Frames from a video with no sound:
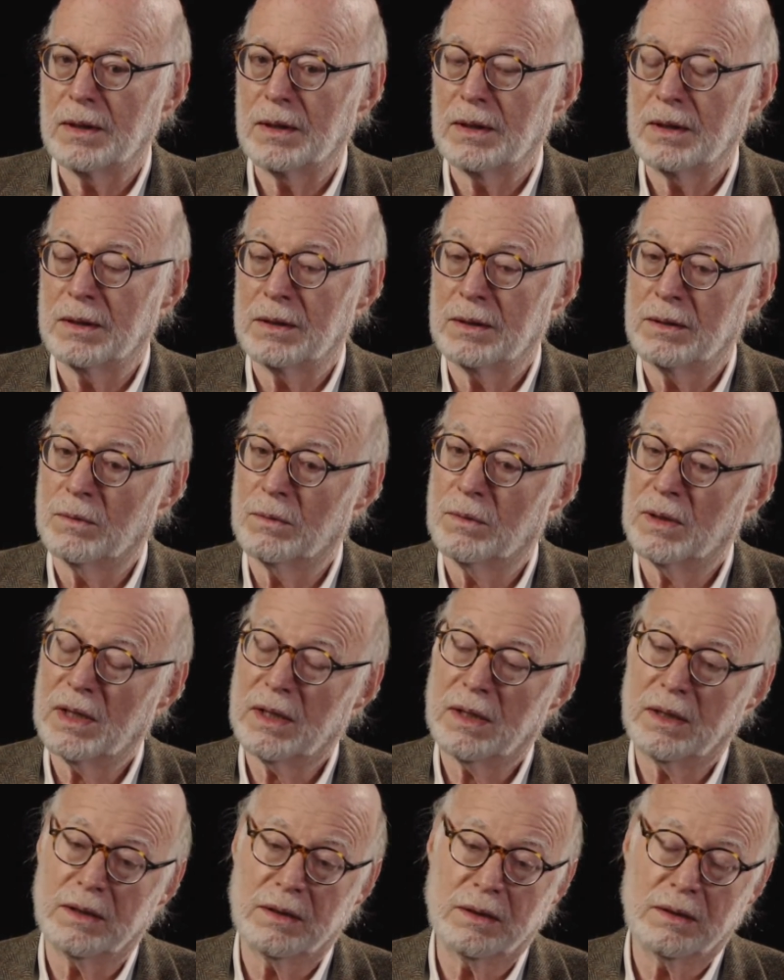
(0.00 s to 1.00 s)
in a
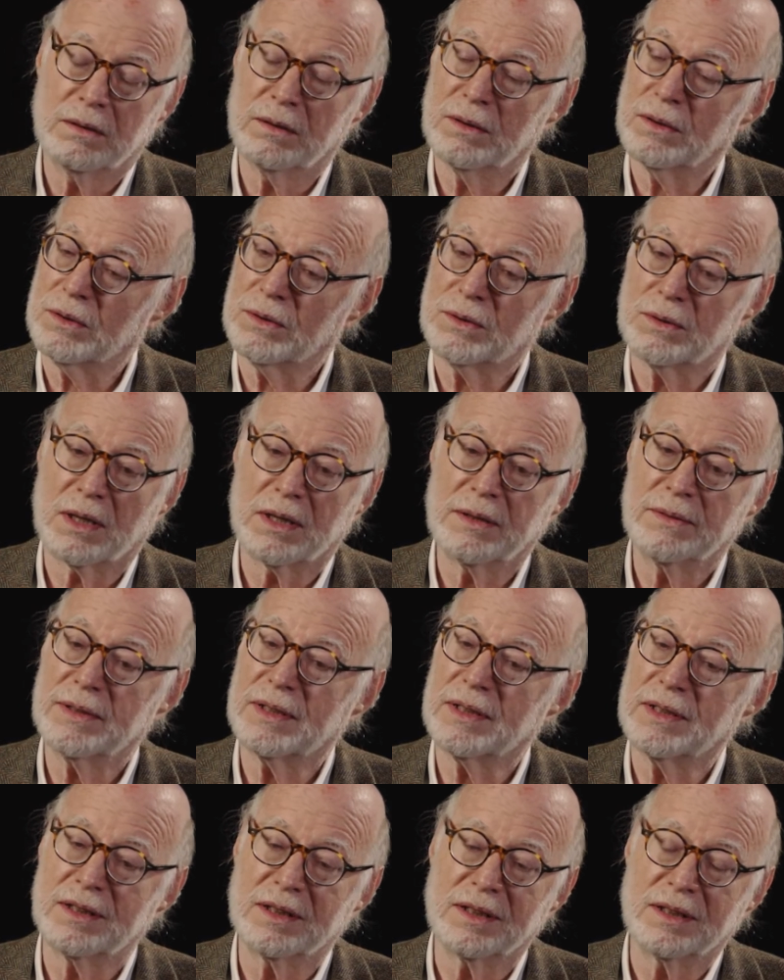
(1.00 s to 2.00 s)
way, you know,
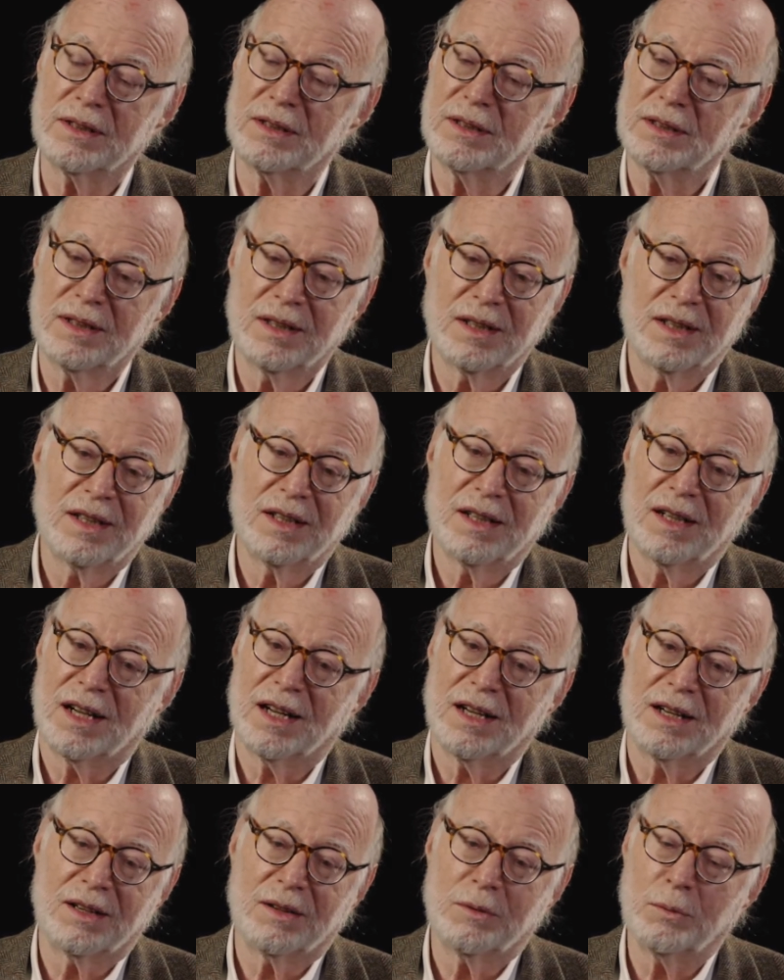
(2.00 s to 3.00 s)
driving in
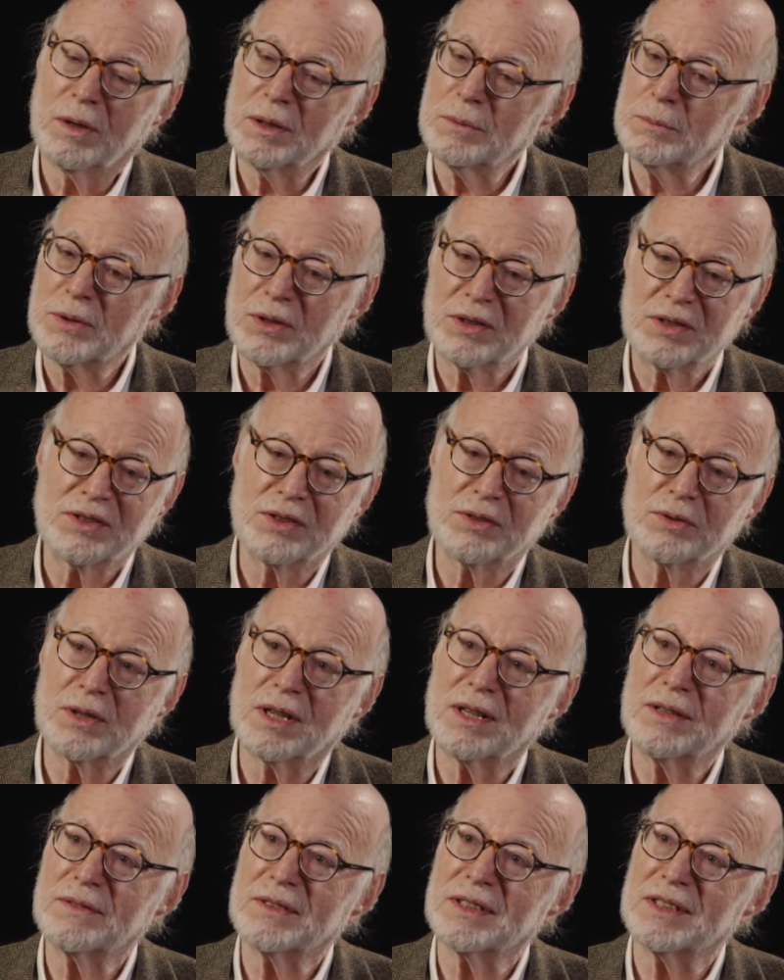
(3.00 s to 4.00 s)
one person
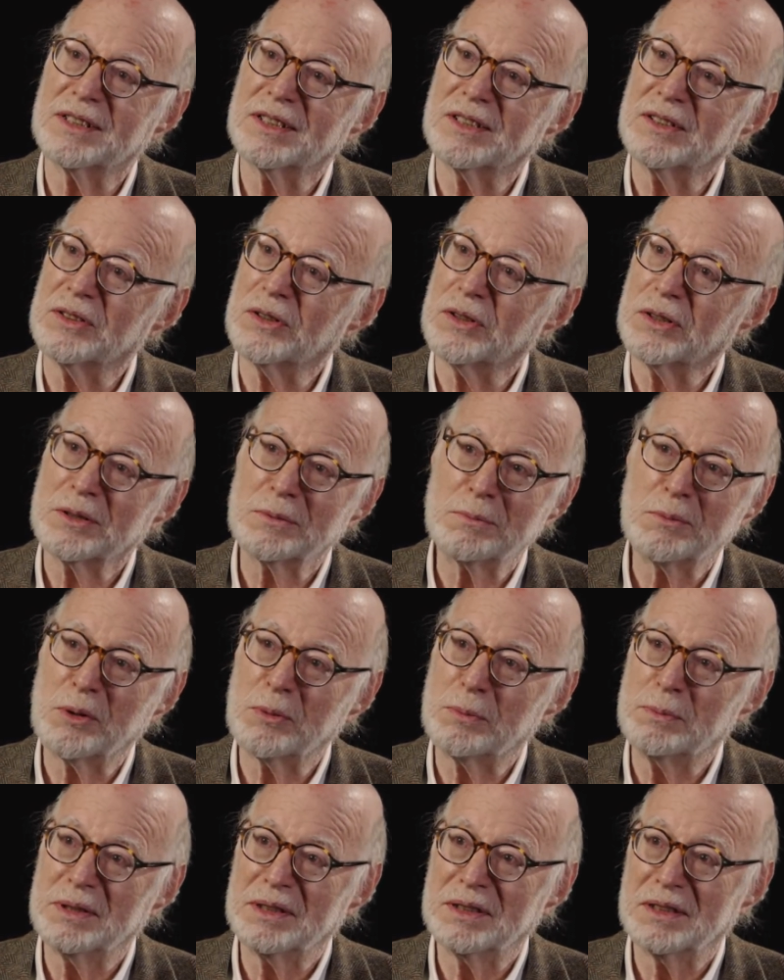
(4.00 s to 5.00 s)
driving in an
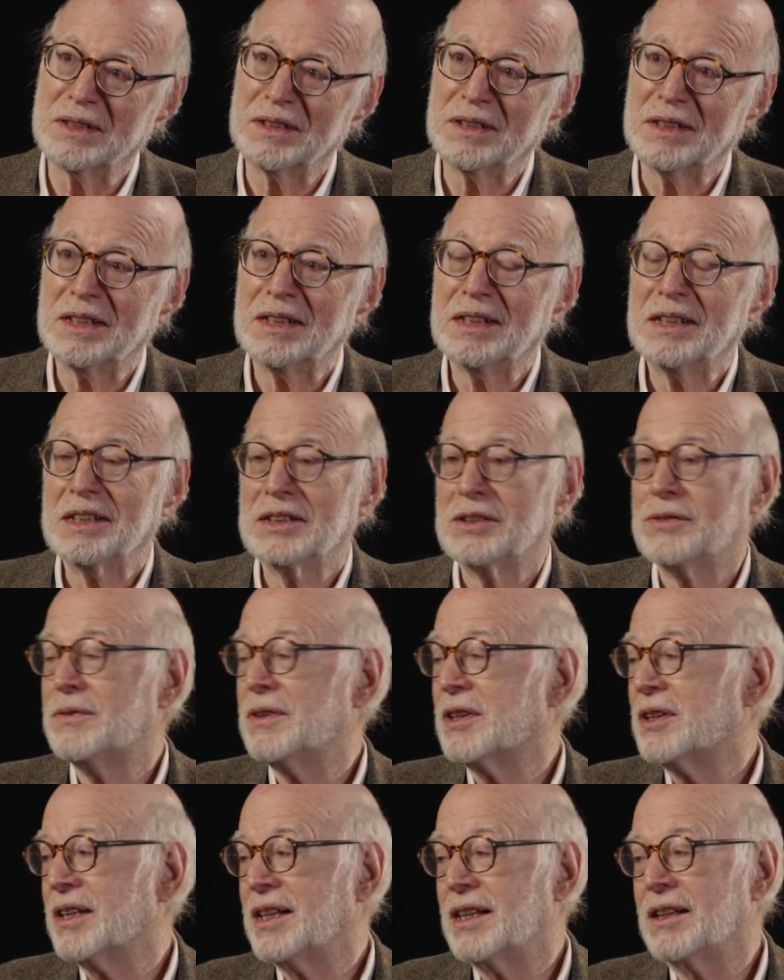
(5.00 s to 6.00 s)
automobile is
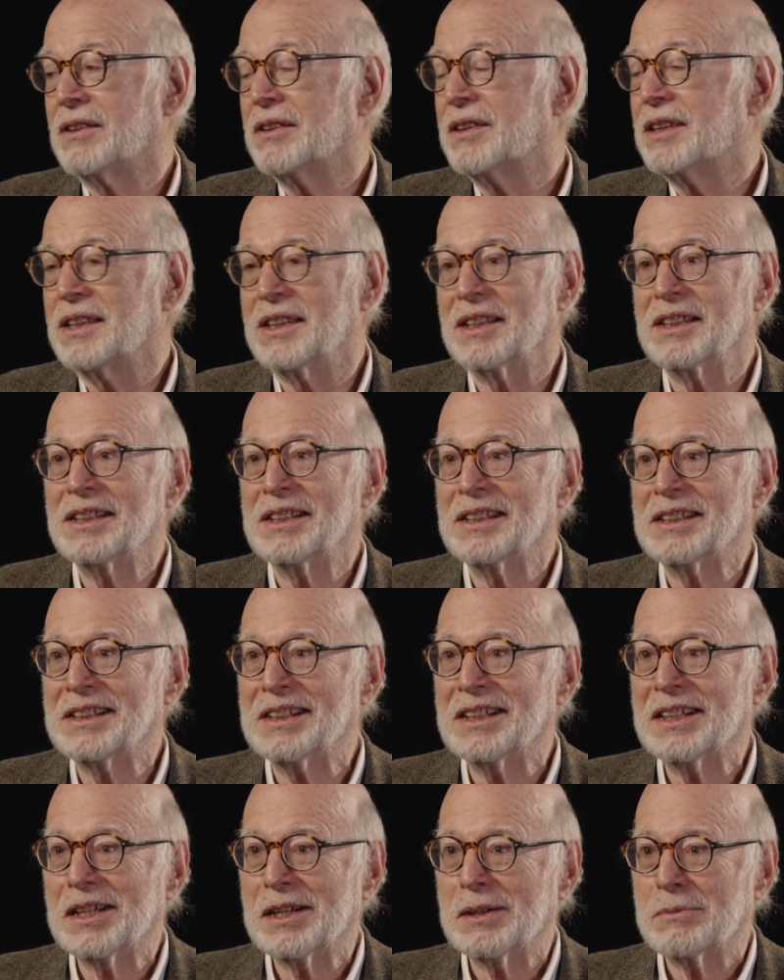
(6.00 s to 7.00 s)
very healthy,
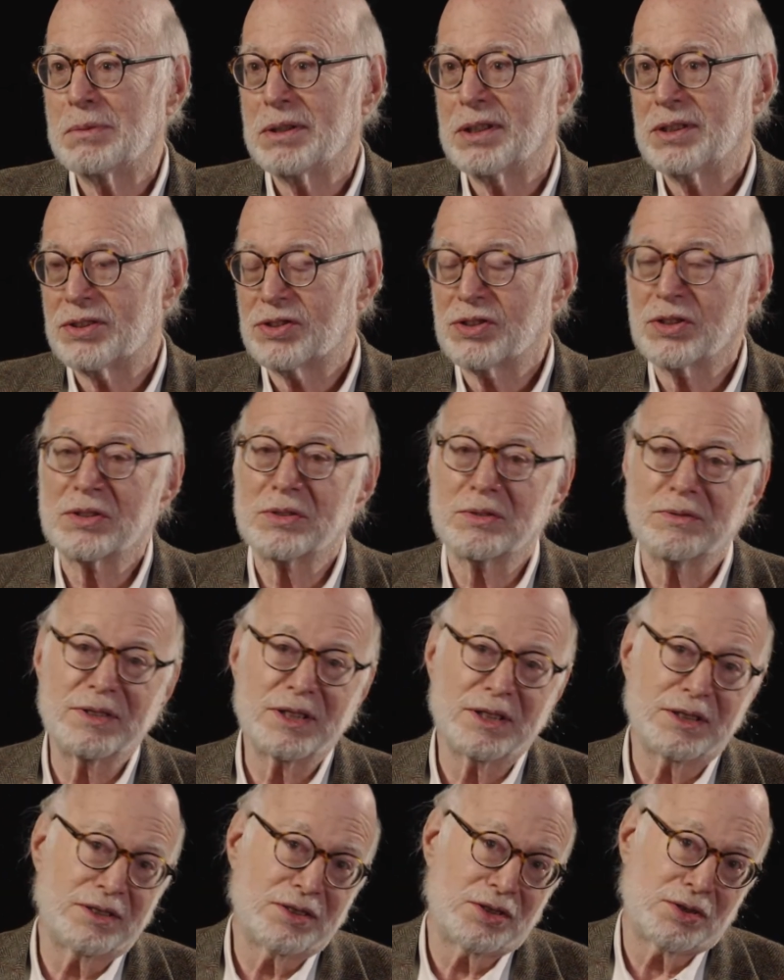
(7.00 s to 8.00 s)
but it's also
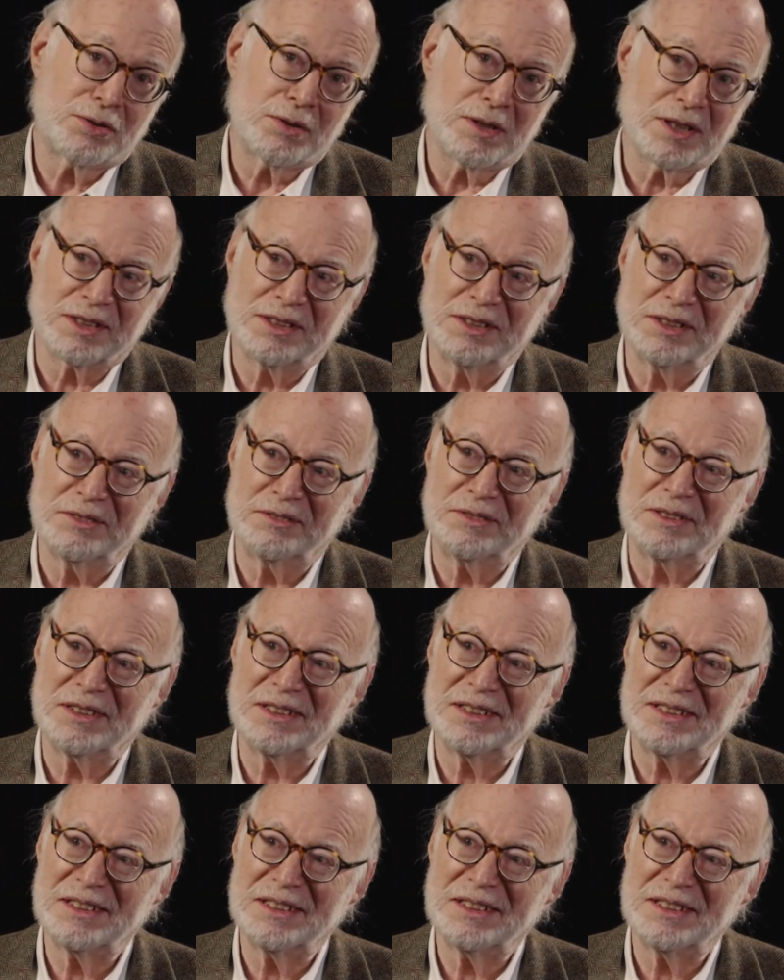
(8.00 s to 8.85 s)
very destructive.